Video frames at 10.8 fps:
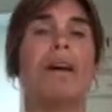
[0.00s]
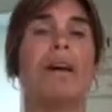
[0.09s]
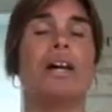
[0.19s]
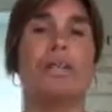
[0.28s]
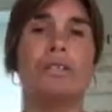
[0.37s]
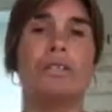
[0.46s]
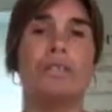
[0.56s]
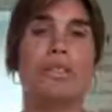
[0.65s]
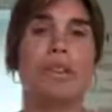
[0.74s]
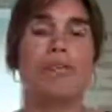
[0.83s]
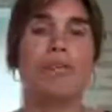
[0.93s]
And just to
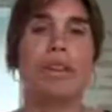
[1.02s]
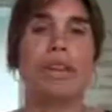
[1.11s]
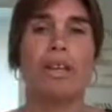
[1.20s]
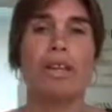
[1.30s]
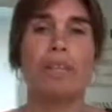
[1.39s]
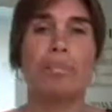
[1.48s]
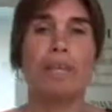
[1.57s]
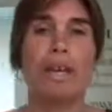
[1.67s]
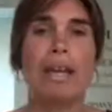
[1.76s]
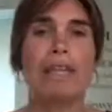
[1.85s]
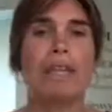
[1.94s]
kind of like
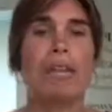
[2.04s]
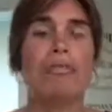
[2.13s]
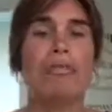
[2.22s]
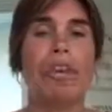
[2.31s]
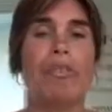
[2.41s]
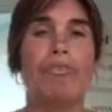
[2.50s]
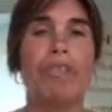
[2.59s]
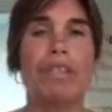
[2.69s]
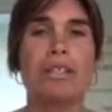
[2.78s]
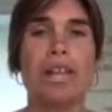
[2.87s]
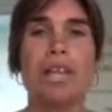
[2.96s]
explain, if
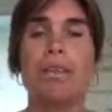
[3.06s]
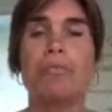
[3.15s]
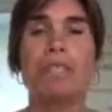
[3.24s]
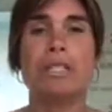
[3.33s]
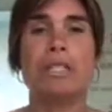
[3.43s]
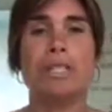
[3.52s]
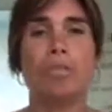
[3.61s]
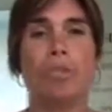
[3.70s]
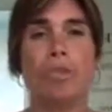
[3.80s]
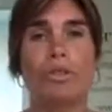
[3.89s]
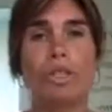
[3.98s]
there's anybody that's
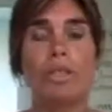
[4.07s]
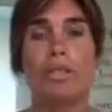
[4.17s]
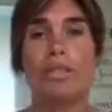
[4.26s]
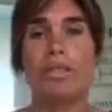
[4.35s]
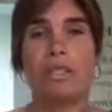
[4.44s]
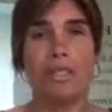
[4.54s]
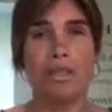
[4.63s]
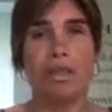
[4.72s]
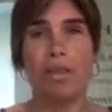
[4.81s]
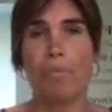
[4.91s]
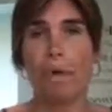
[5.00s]
watching that doesn't
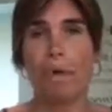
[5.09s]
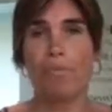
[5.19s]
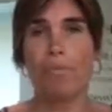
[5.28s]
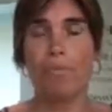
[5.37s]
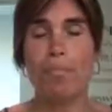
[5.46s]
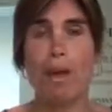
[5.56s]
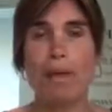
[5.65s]
know my